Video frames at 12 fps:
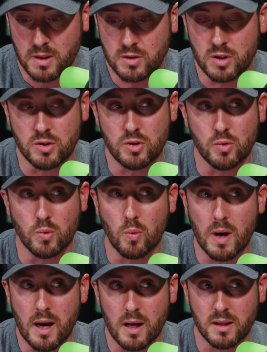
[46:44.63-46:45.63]
to do
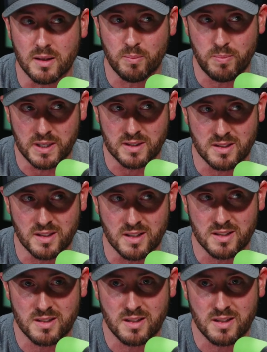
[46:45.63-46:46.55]
well in business?